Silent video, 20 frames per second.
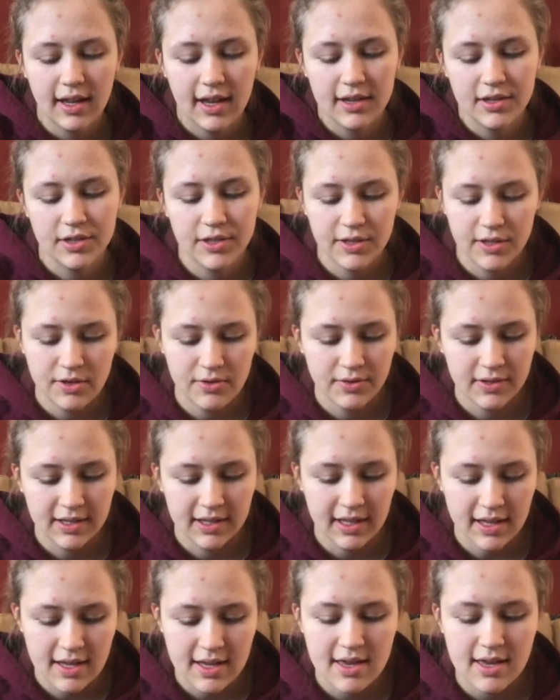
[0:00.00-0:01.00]
and to use
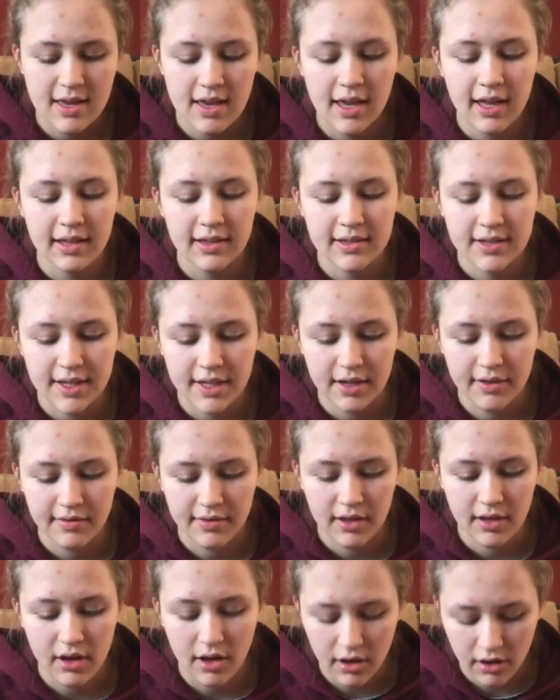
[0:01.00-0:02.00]
the E instead of
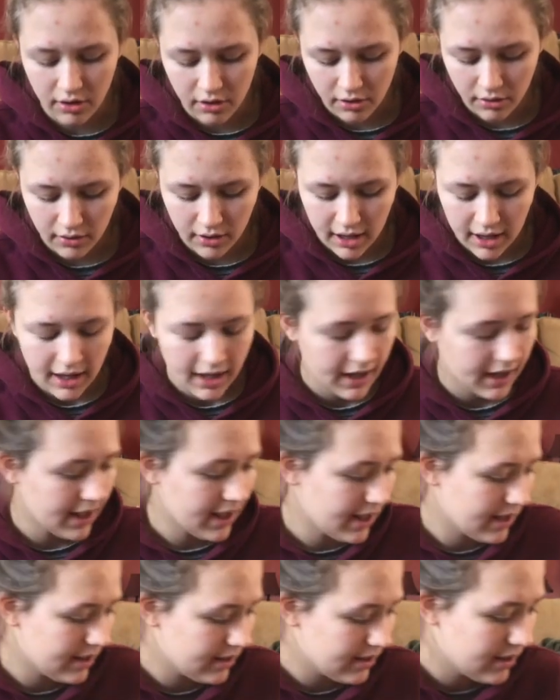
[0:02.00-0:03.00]
the O
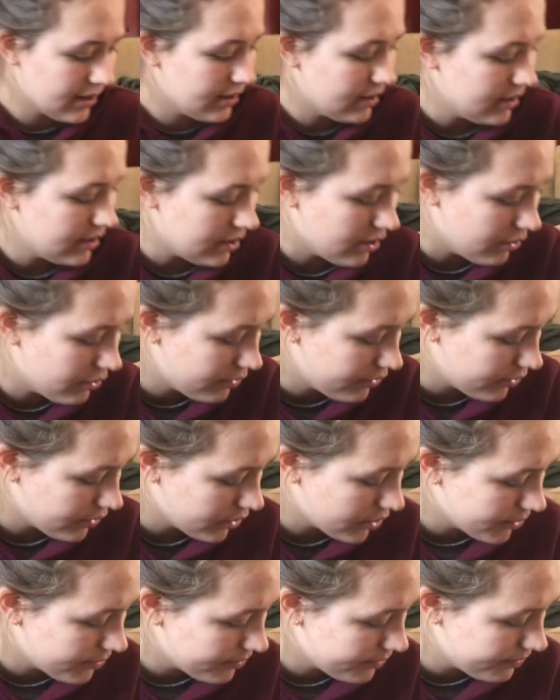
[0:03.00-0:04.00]
in the yo
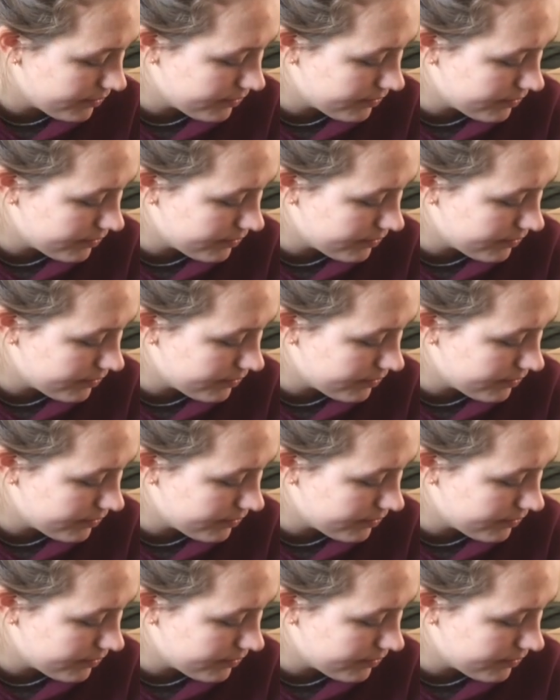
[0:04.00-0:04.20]
form,